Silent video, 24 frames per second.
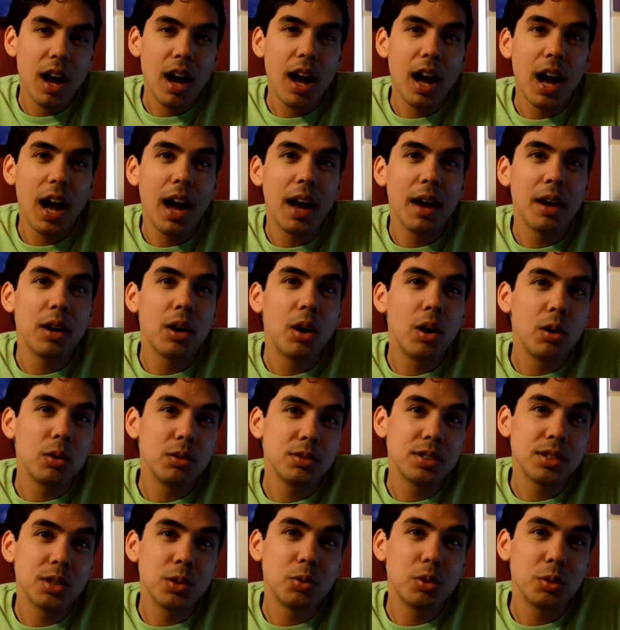I
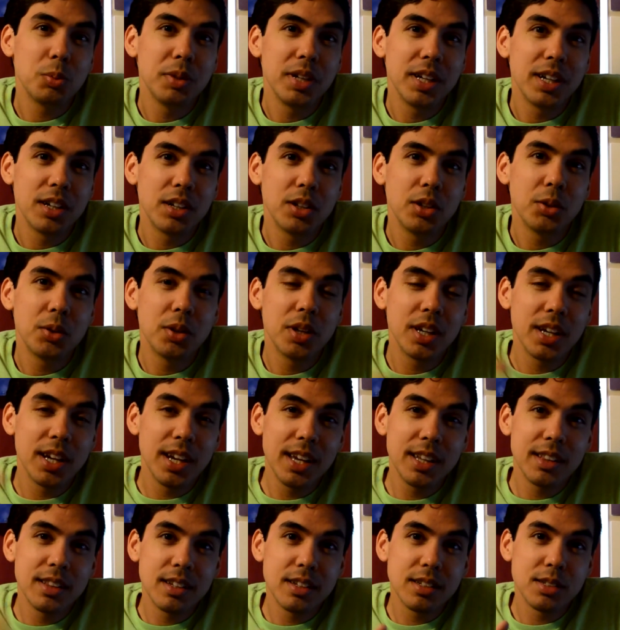also will be including
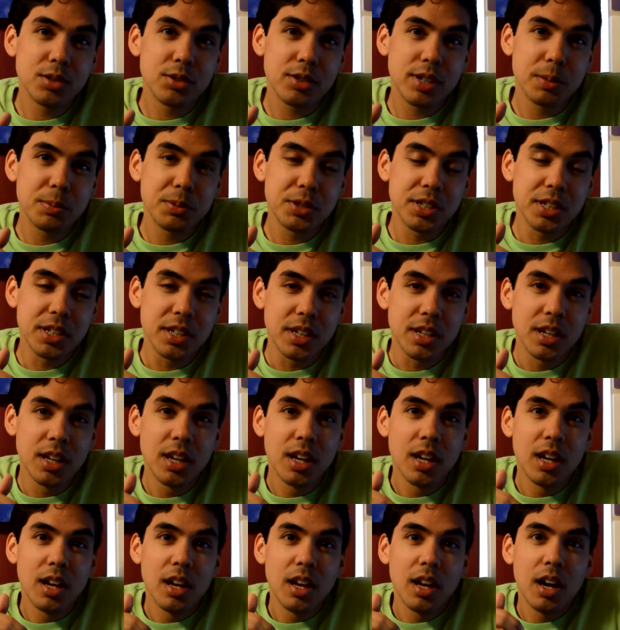in the description
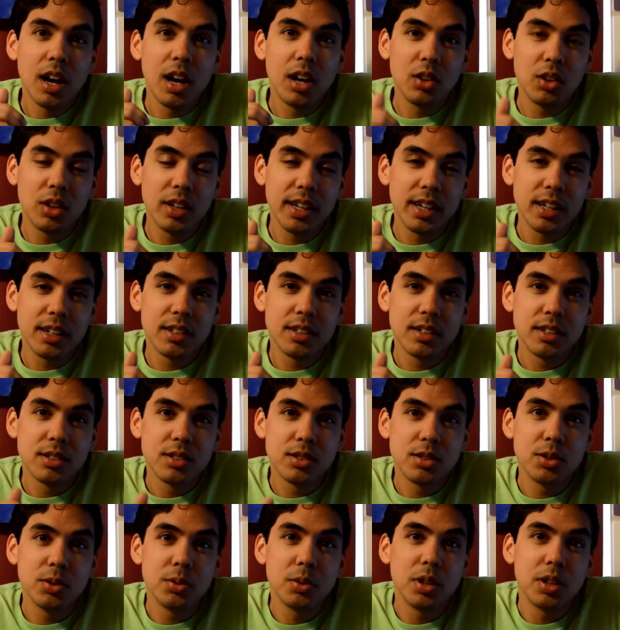a link
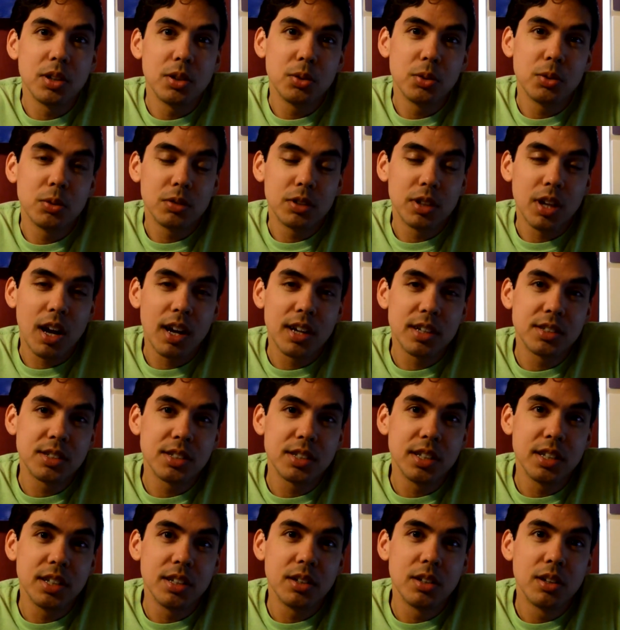to a Google Doc
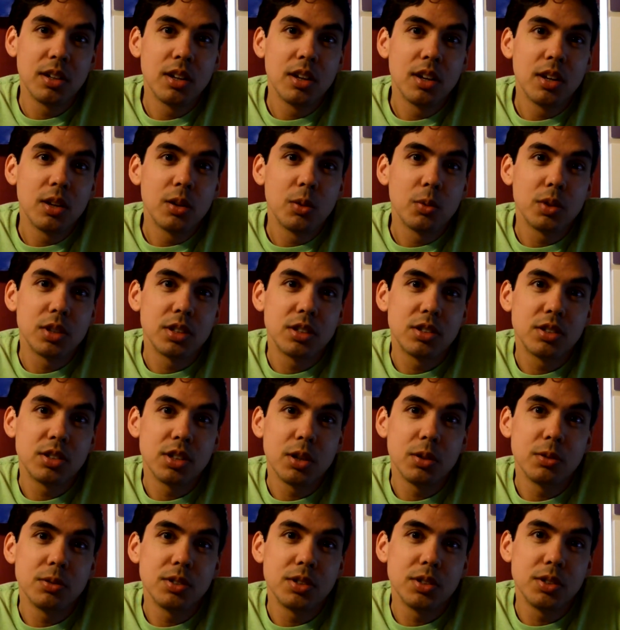sheet which
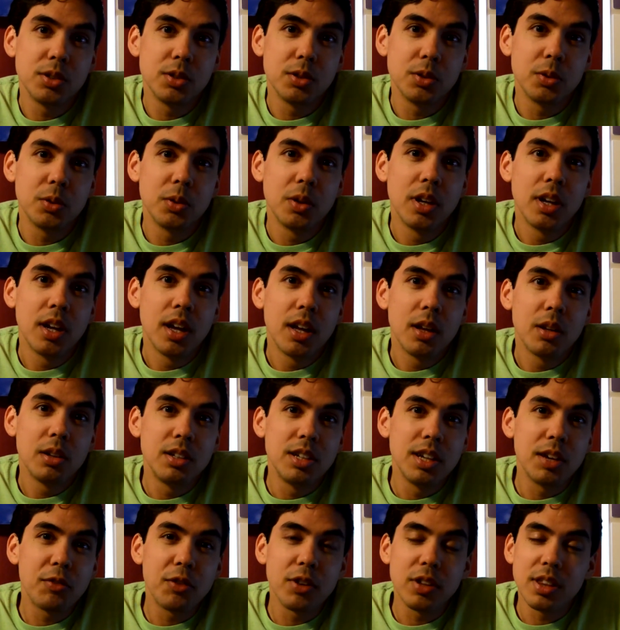shows you
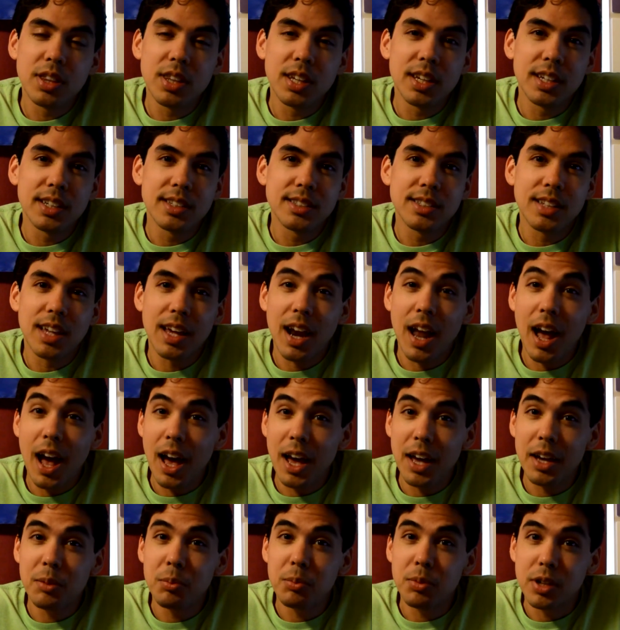different things that
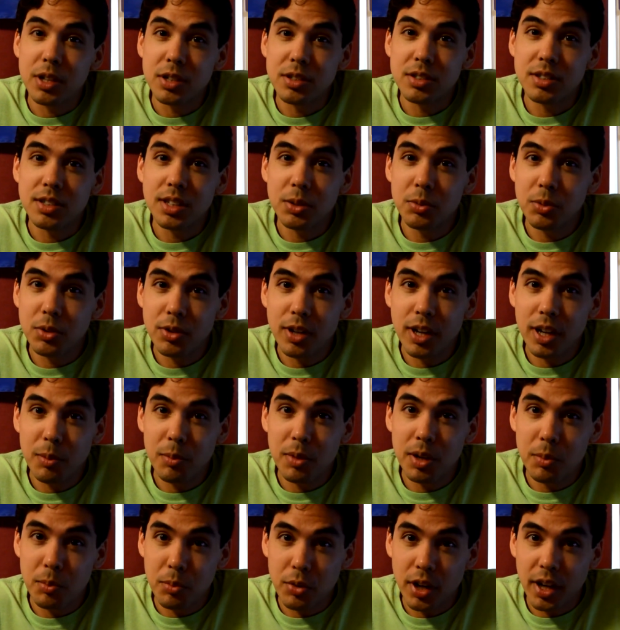I personally would
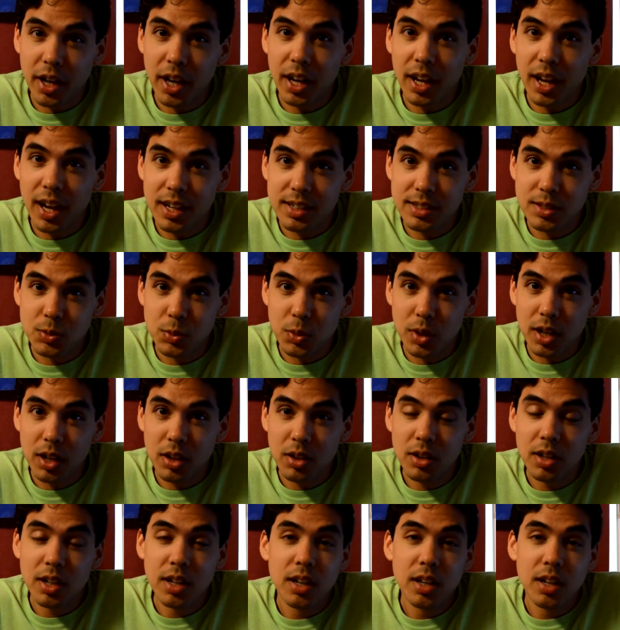recommend bringing as well,